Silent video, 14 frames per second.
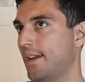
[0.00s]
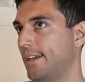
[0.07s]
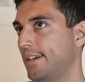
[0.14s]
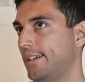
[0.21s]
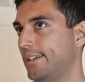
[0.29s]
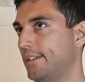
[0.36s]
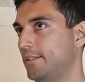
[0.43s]

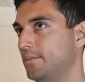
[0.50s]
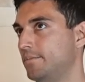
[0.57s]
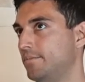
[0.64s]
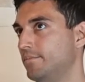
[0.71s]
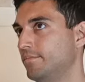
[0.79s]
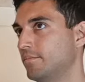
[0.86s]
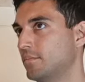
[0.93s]

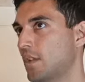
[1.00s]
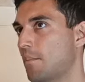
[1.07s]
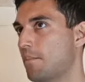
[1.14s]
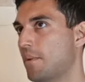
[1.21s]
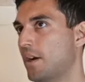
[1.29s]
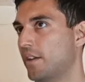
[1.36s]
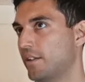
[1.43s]

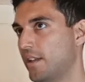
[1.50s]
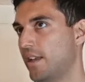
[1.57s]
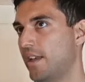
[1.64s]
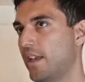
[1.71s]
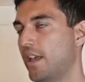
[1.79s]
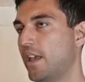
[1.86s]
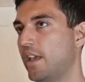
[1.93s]
But
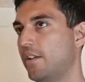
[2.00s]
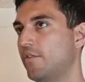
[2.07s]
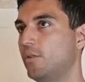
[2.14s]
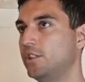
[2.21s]
if